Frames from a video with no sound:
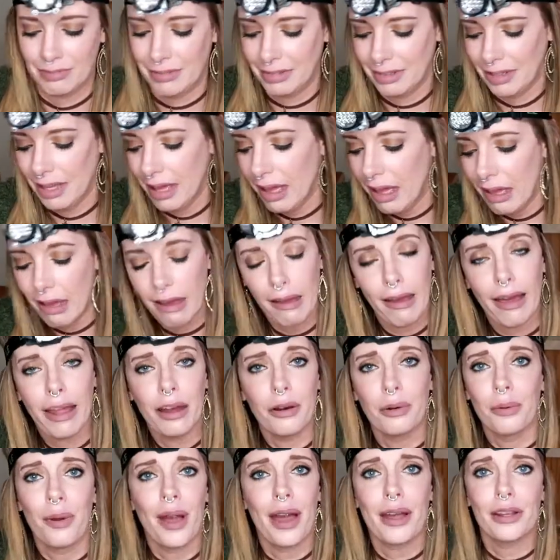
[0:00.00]
I
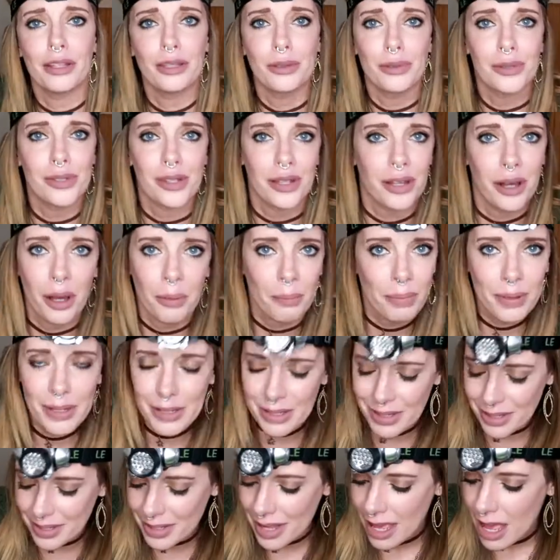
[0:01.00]
don't know how to use a
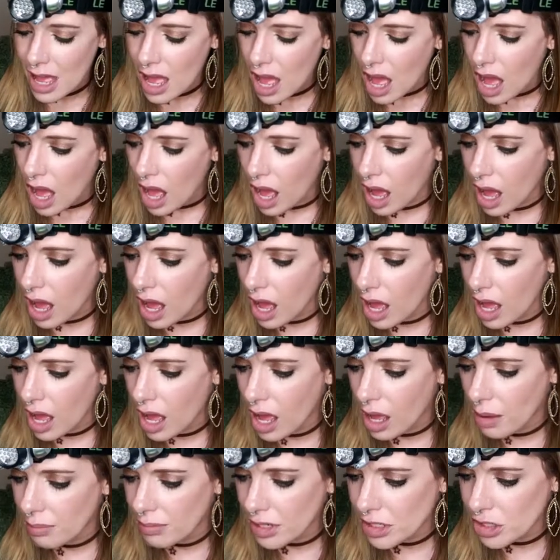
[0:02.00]
compass.
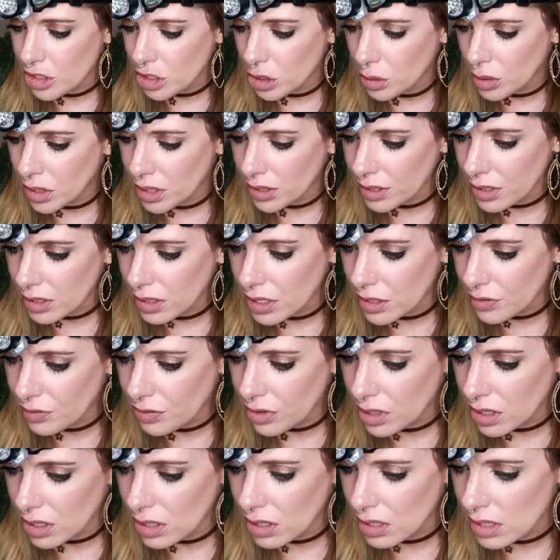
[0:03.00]
Um, does it do anything
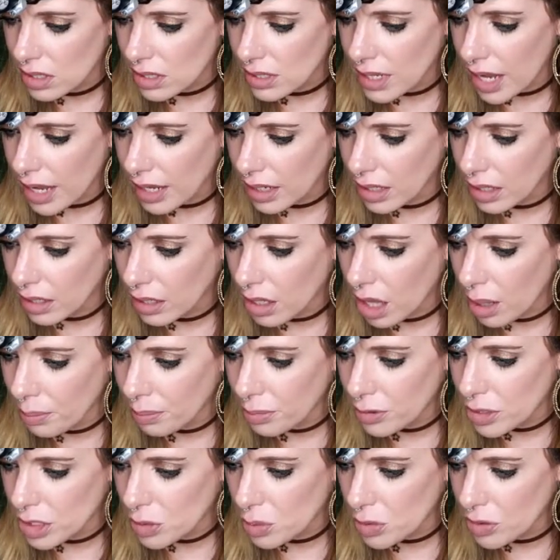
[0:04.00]
different? Sighting
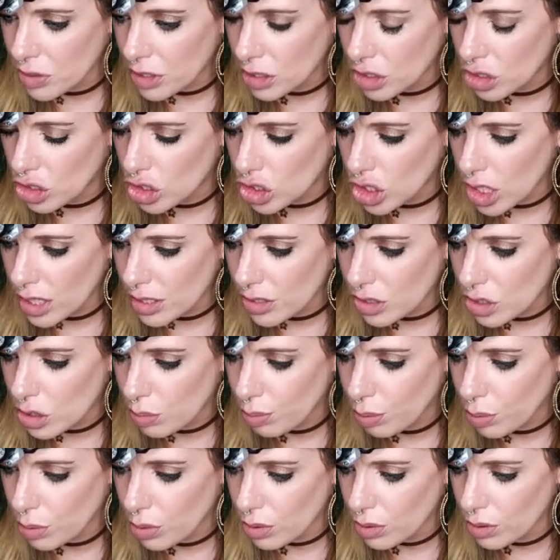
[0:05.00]
compass with
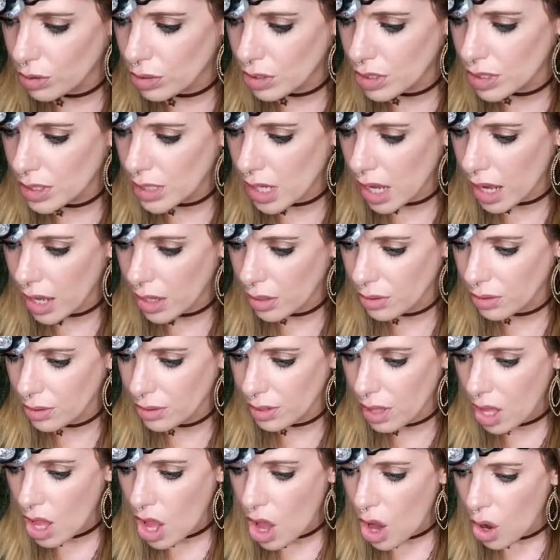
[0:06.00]
adjustable
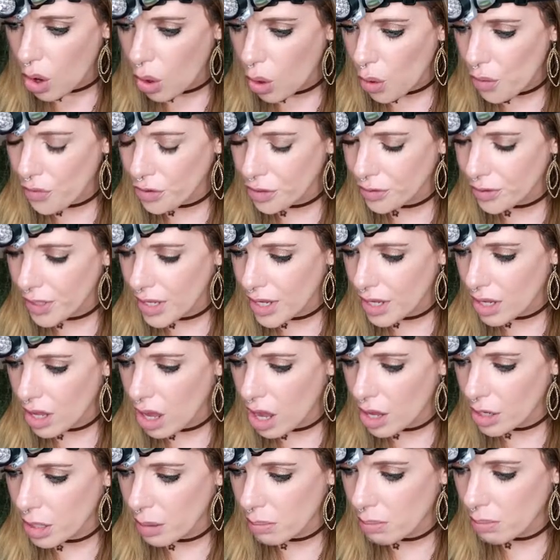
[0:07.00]
dial, overlay
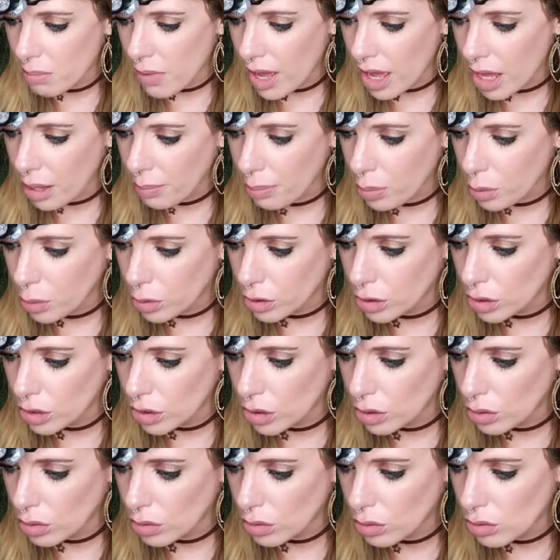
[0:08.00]
on a map or
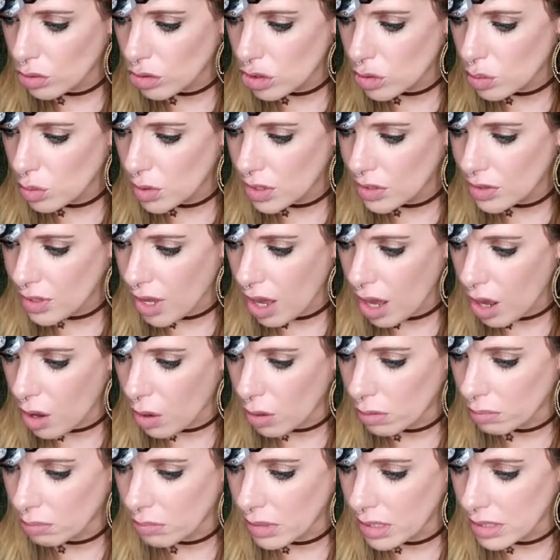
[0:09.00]
use
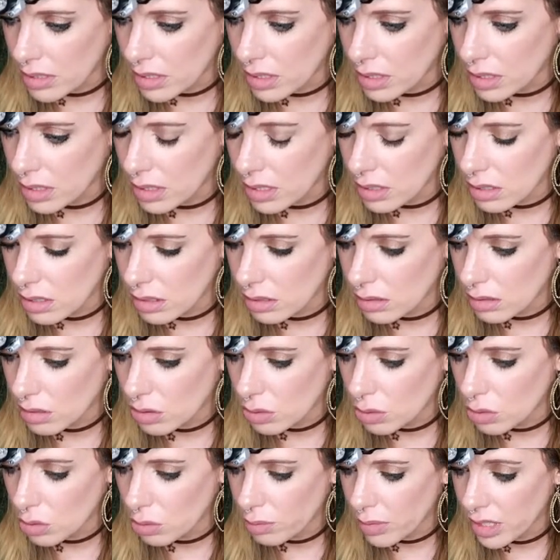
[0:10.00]
without. Makes it easy
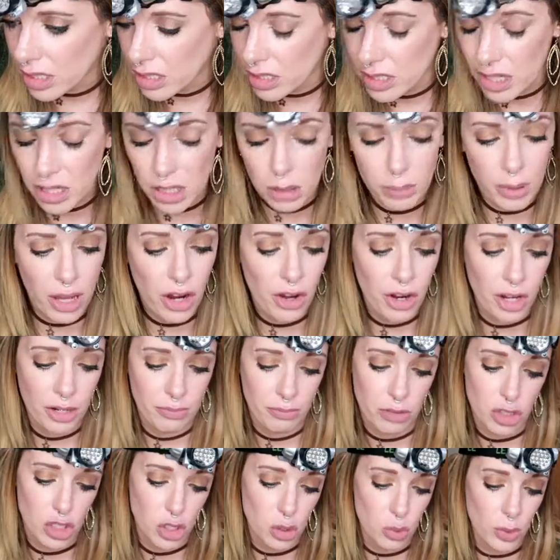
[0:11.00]
to maintain a
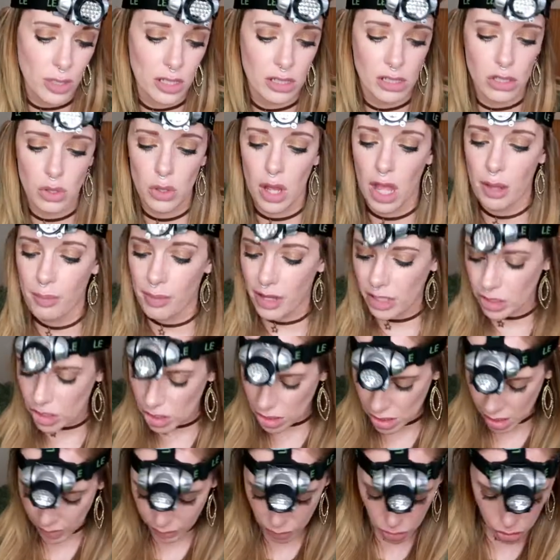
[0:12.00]
bearing. Sweet, so I might
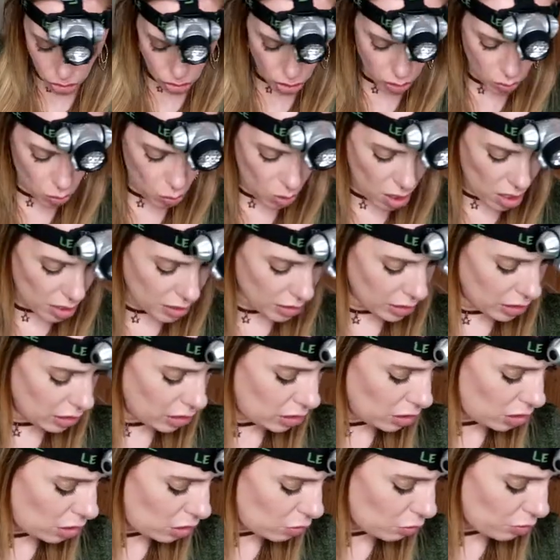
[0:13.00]
just have to start
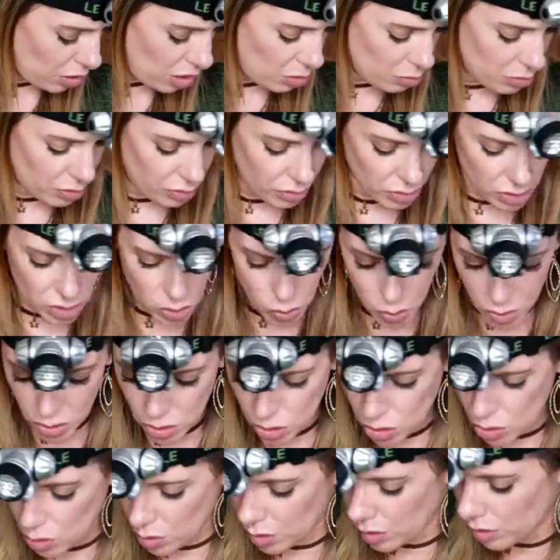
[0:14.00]
walking around with this.
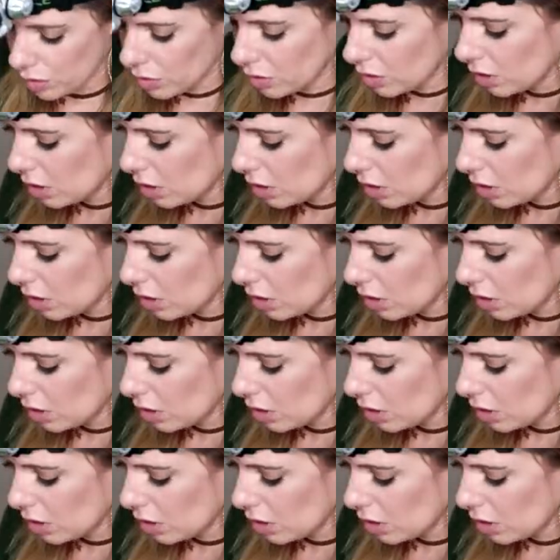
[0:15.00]
Where's north?